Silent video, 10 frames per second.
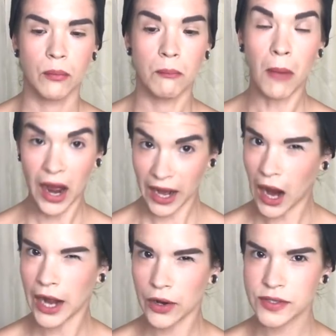my
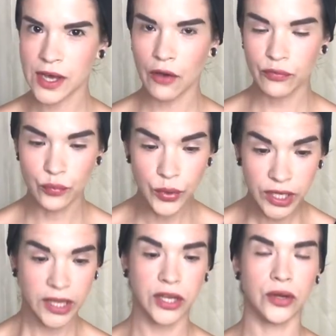higher self
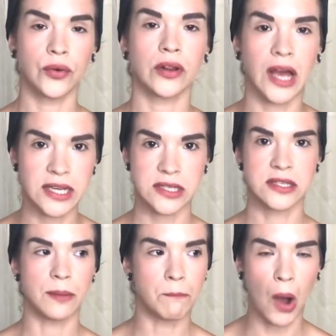really utilizes
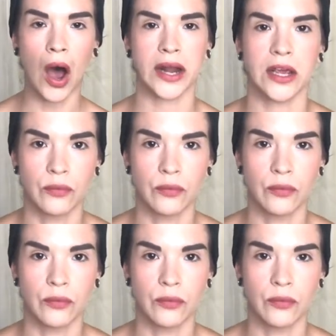the body,